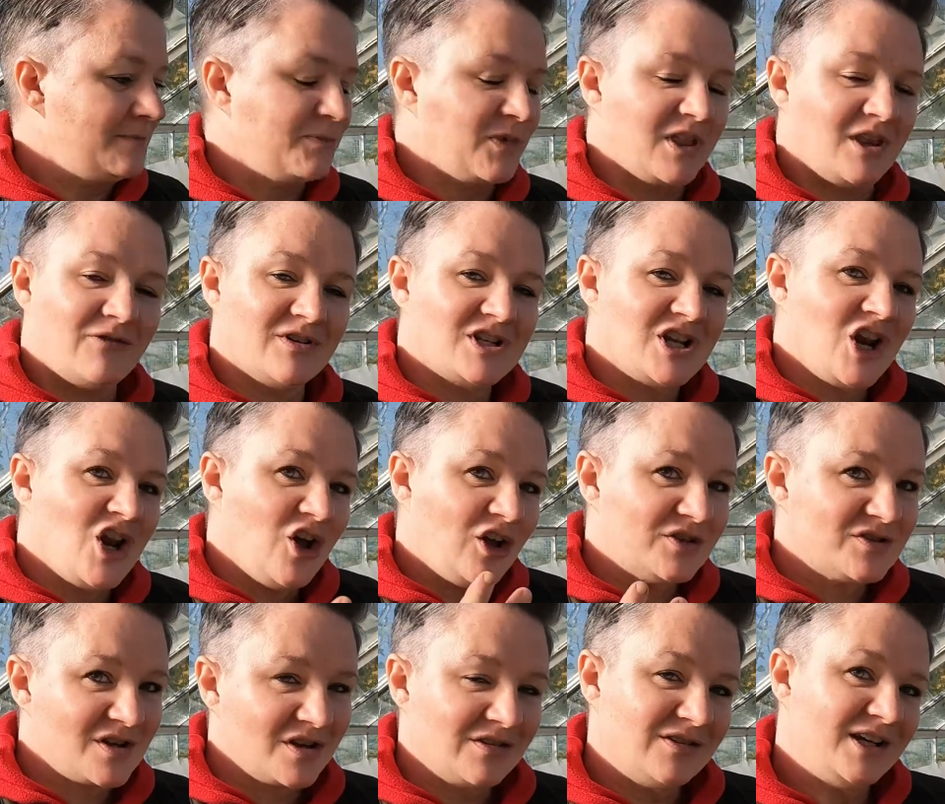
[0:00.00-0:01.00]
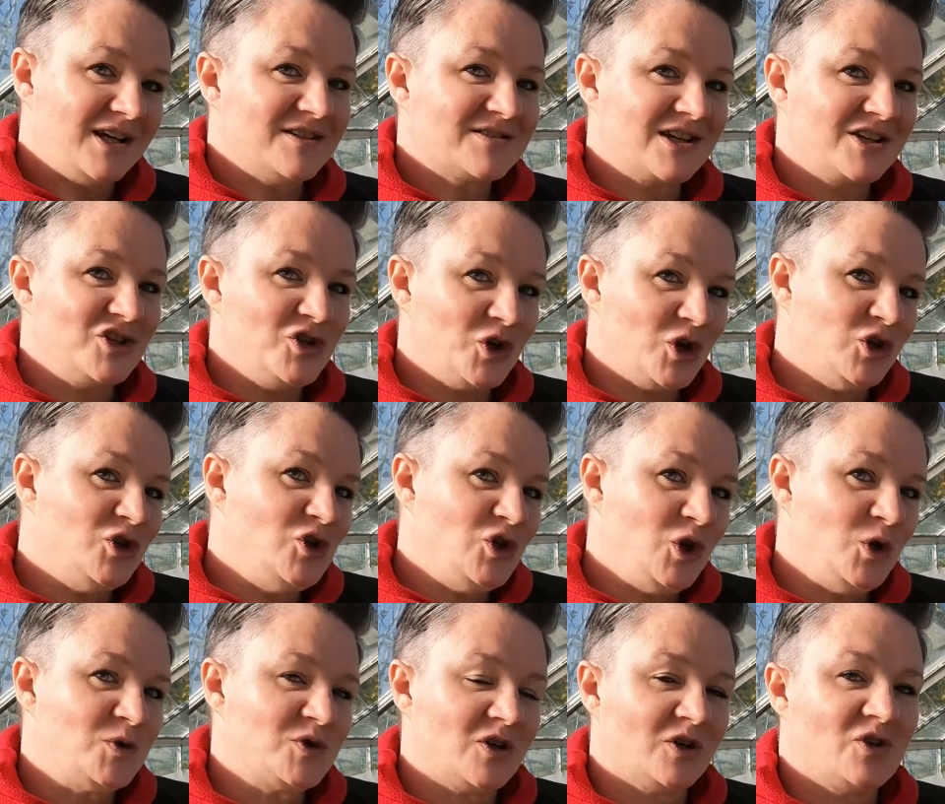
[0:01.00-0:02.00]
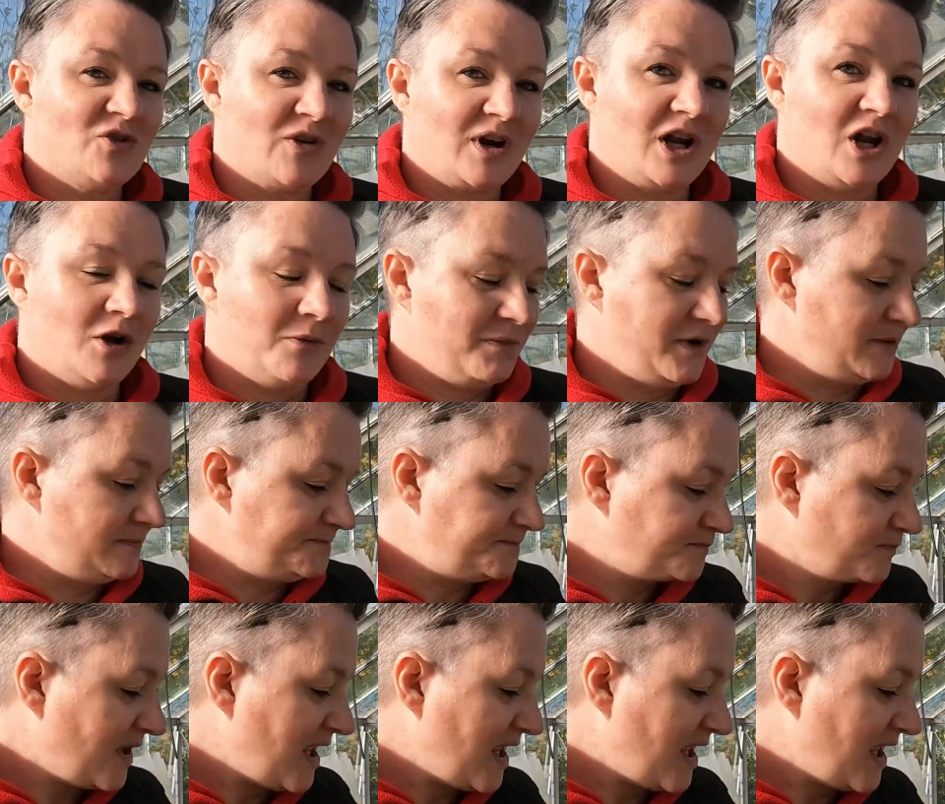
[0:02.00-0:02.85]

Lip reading: There is lots of things that you can use on your allotment,